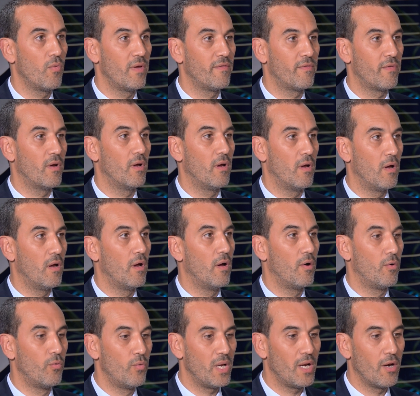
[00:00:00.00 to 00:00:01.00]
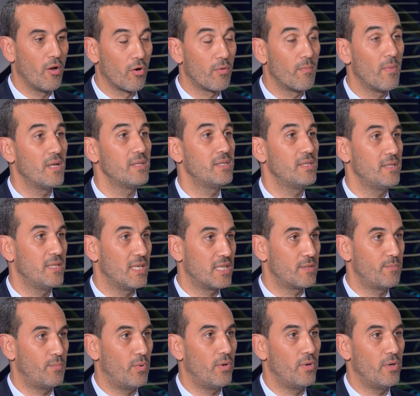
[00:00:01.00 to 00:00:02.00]
with a real augmented
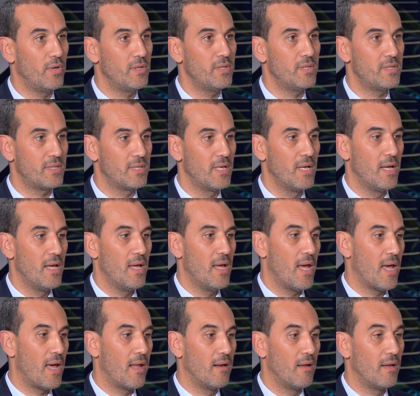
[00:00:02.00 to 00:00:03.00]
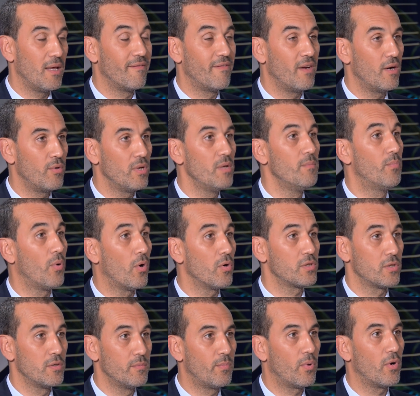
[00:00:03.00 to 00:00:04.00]
experience and very
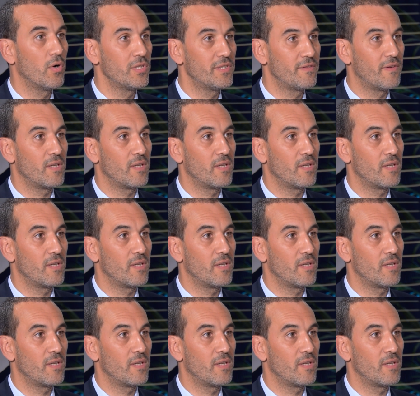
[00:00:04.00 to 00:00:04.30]
important points